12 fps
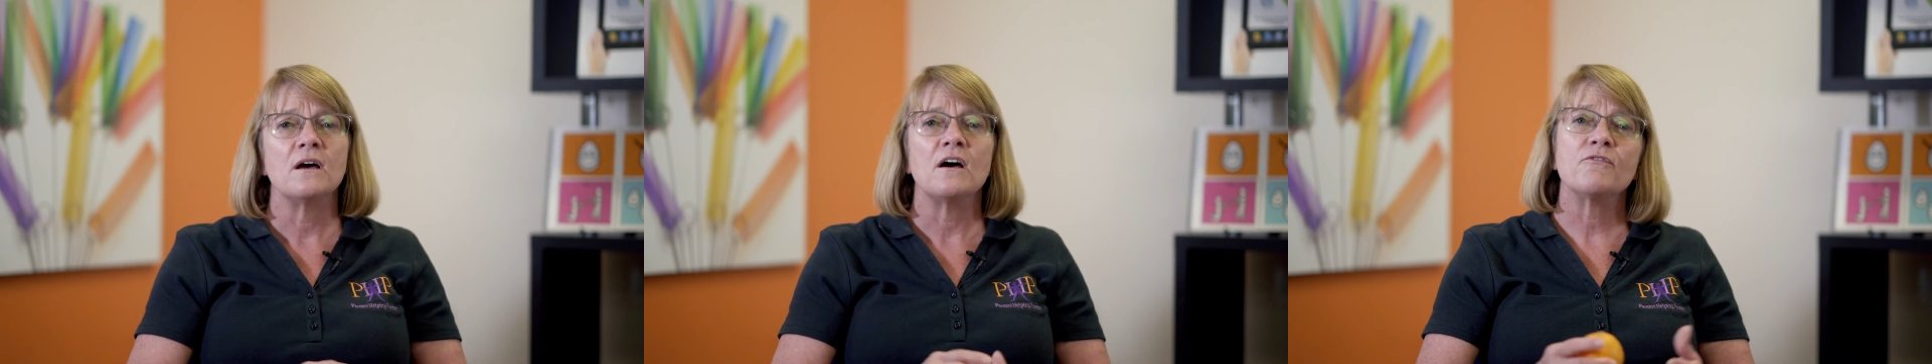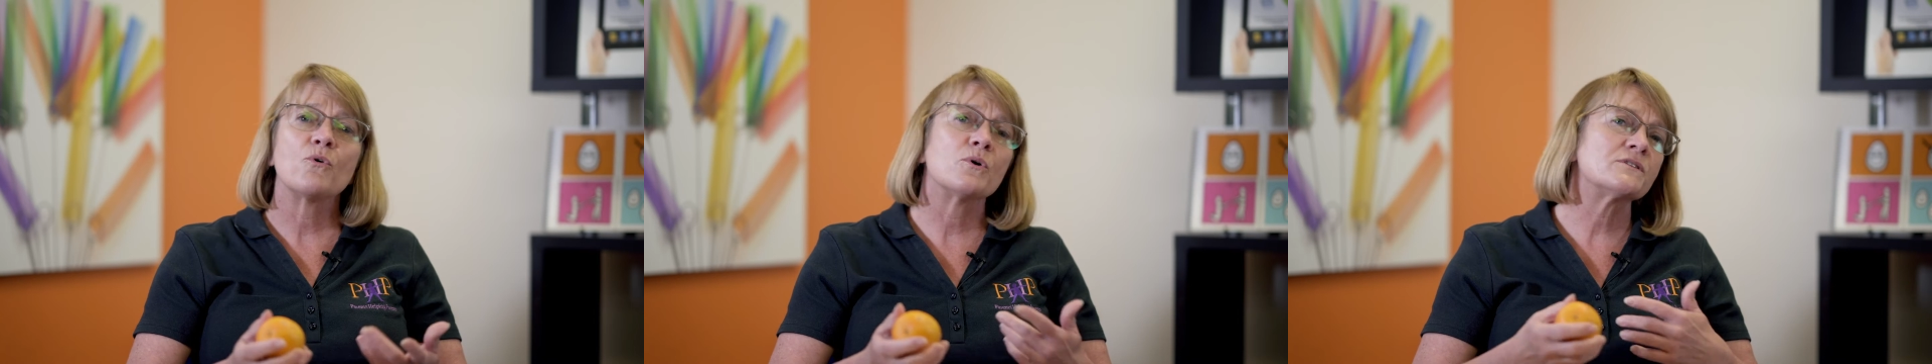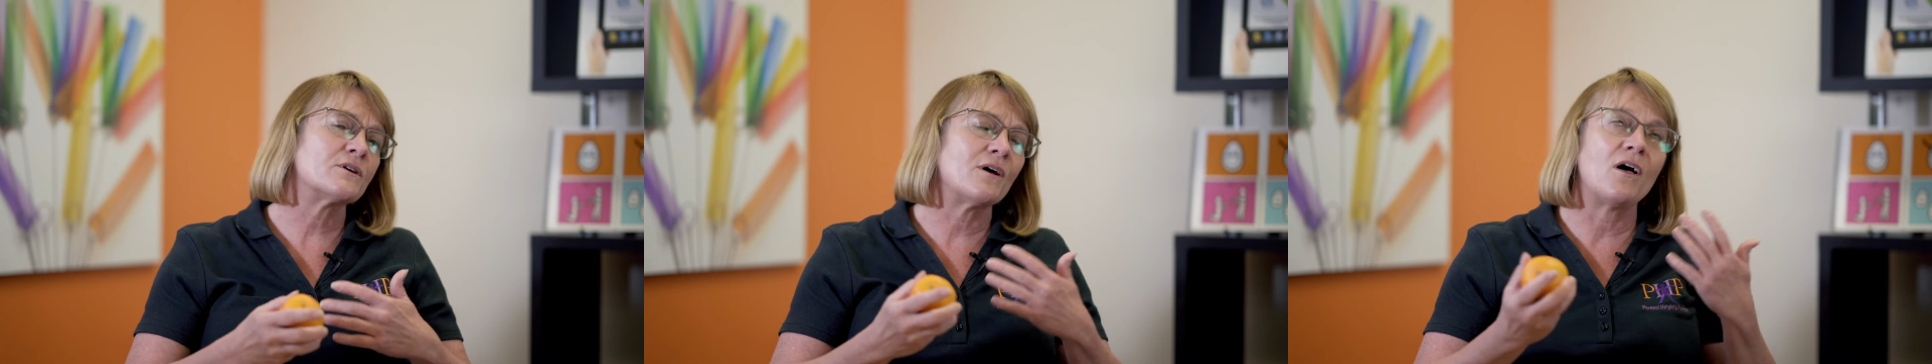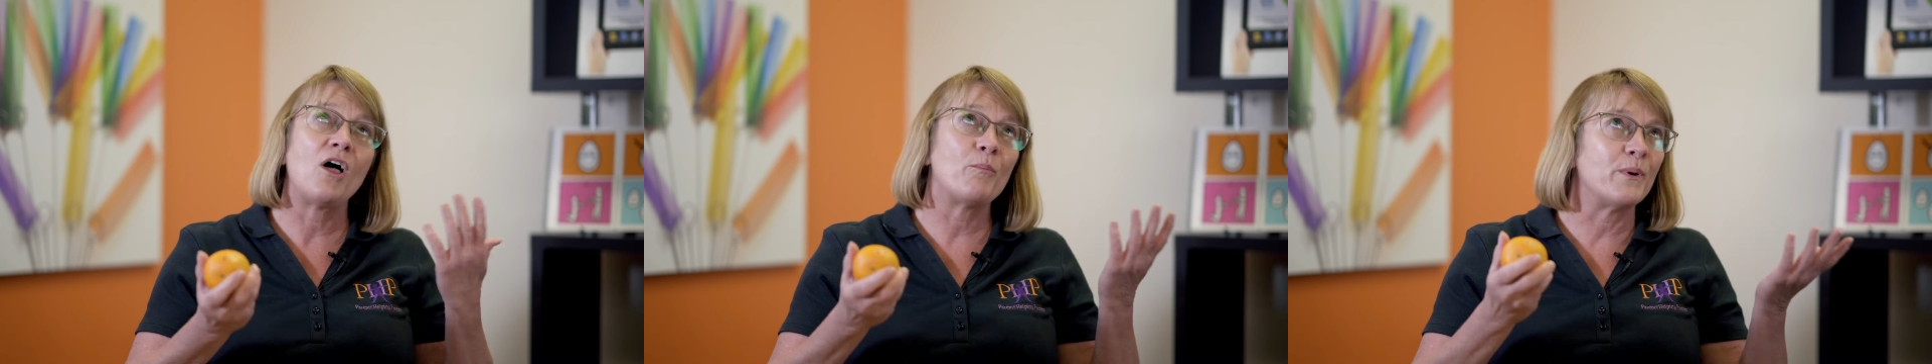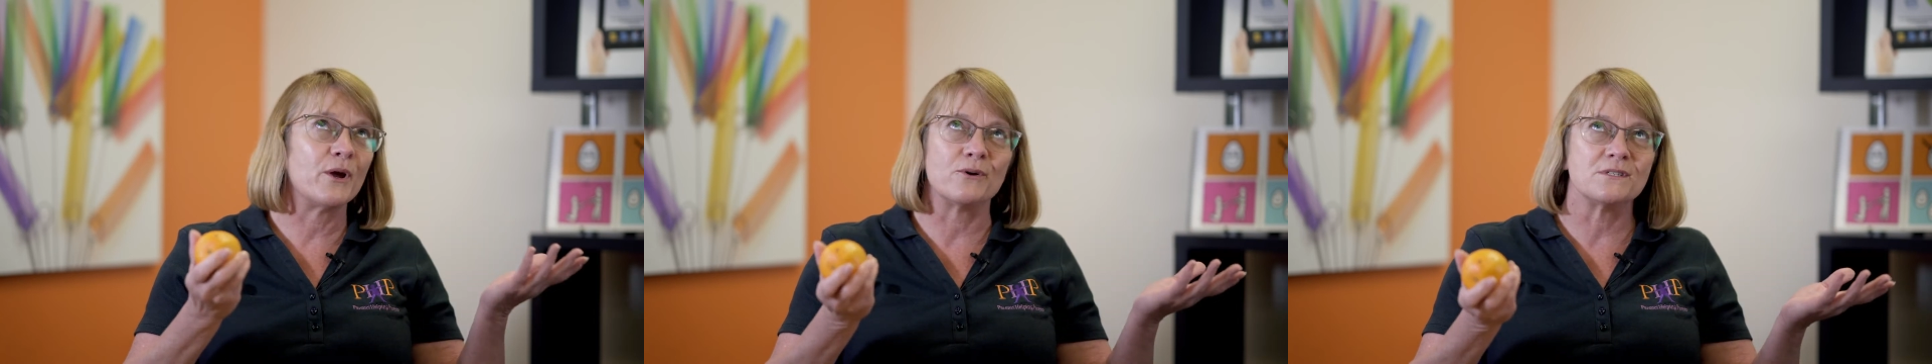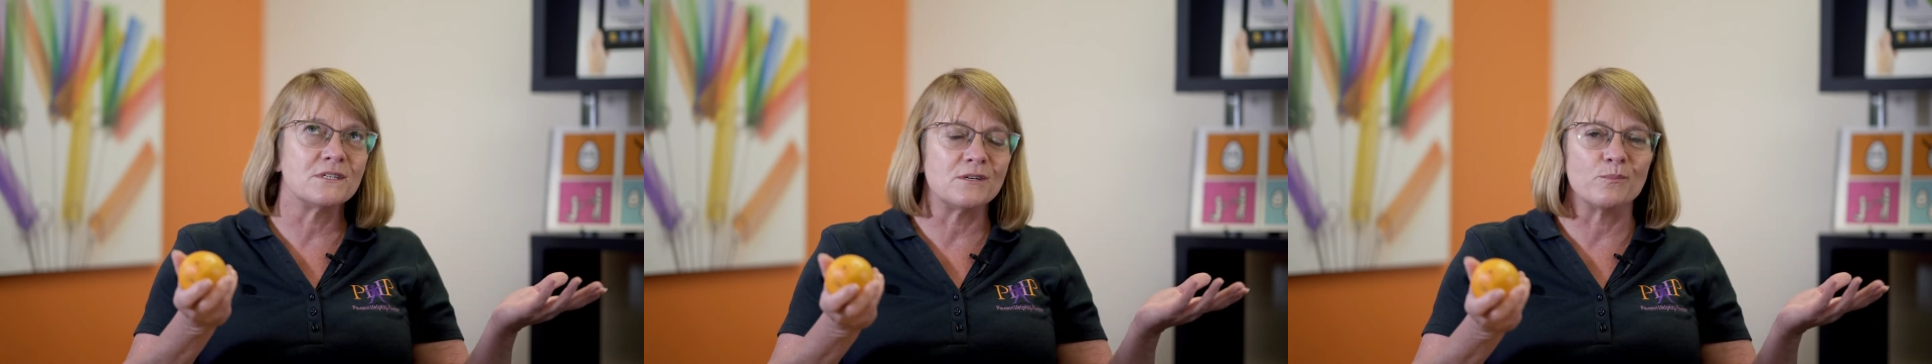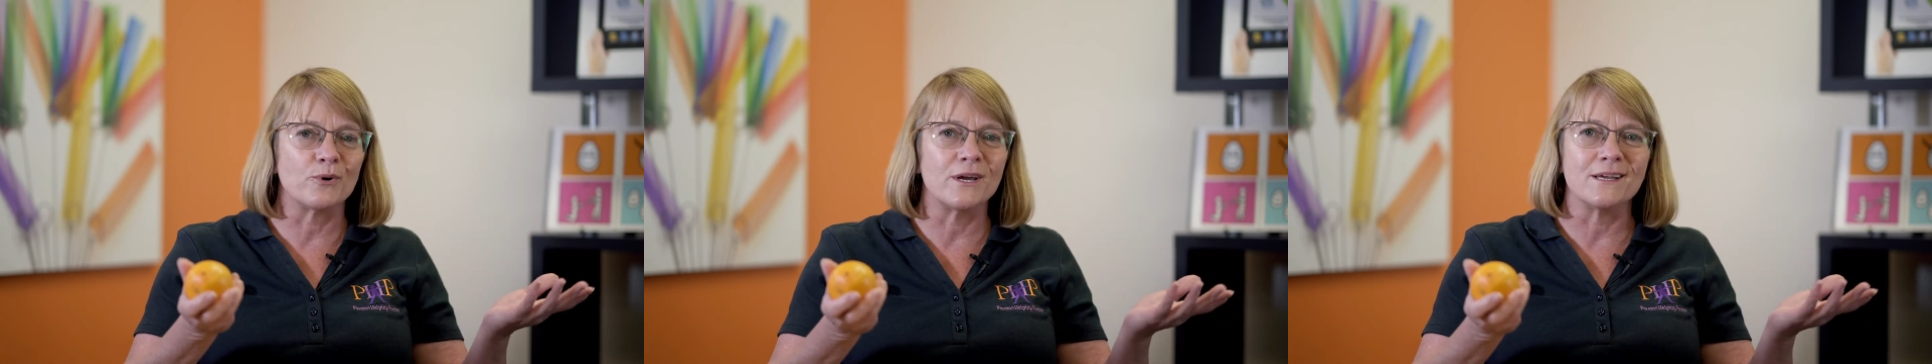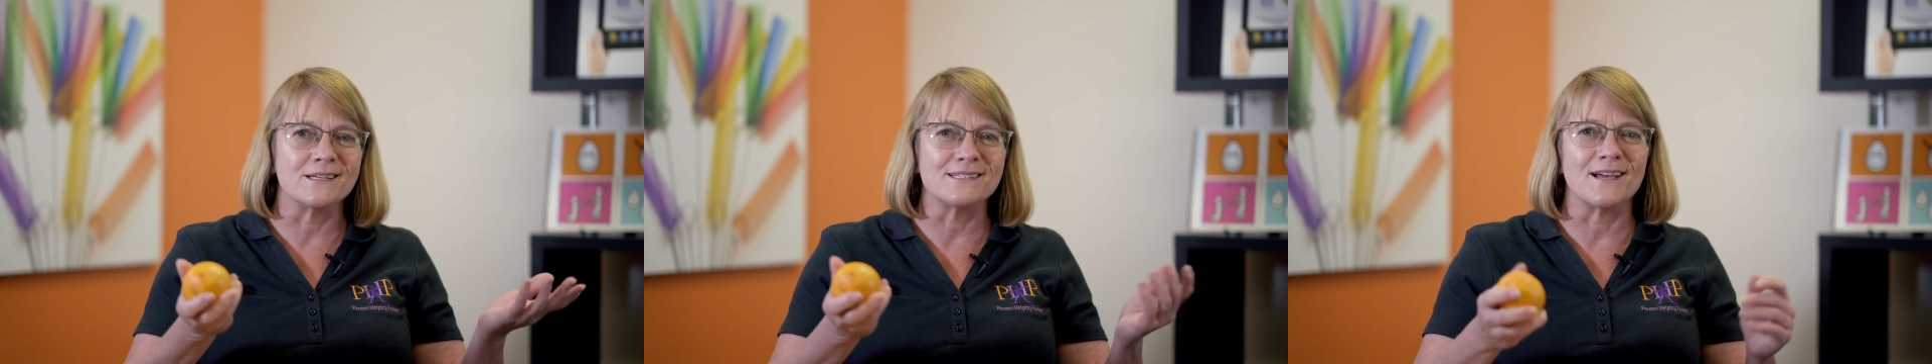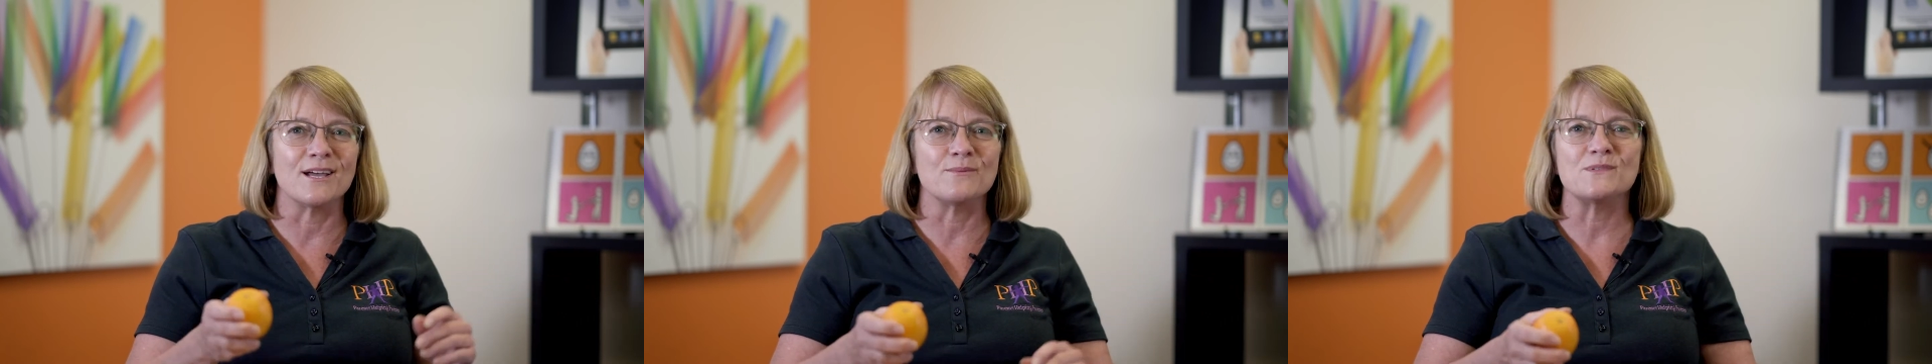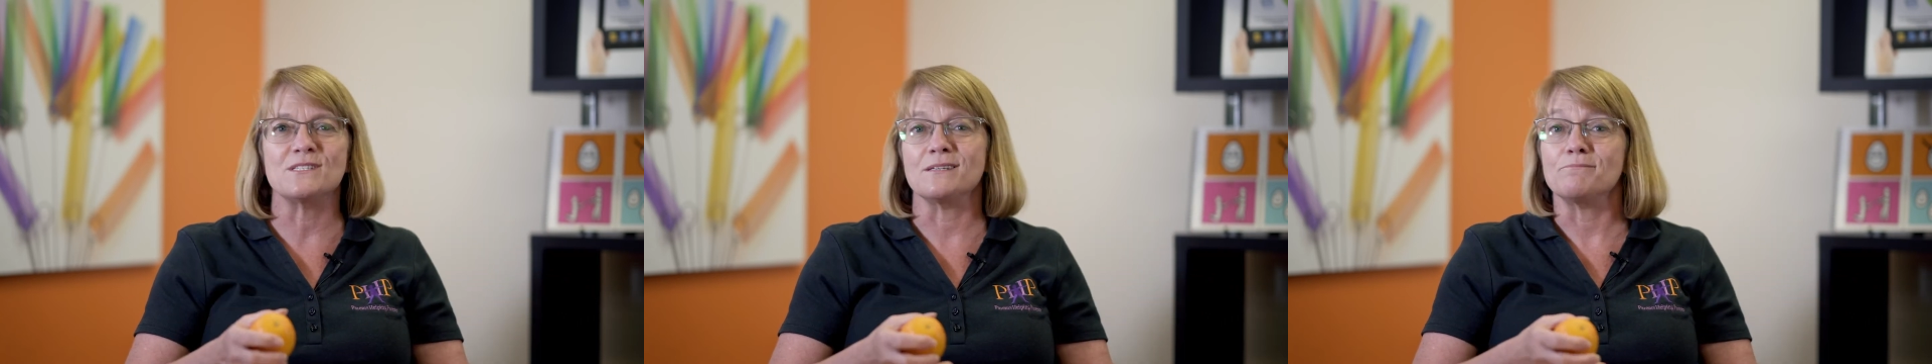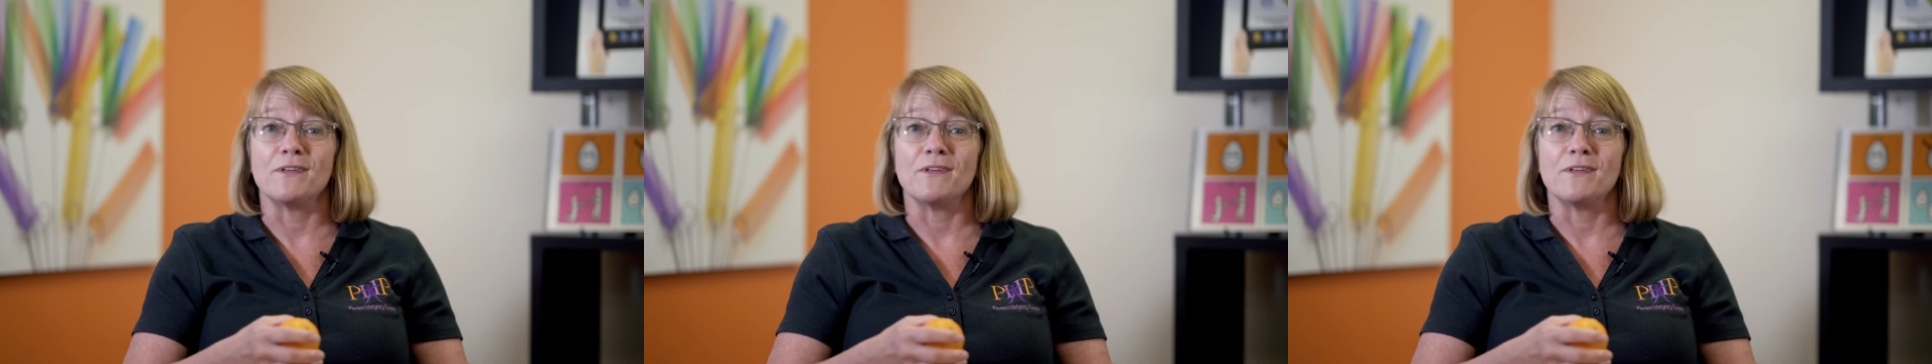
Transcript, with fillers: Of course, all parents need a break at times to